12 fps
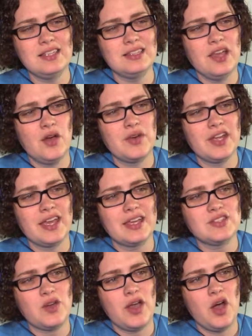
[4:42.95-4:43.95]
loading it,
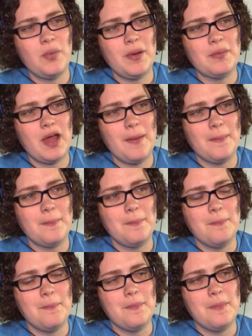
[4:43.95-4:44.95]
so I hope I'm not...
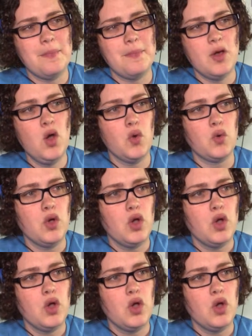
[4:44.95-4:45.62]
Ooh.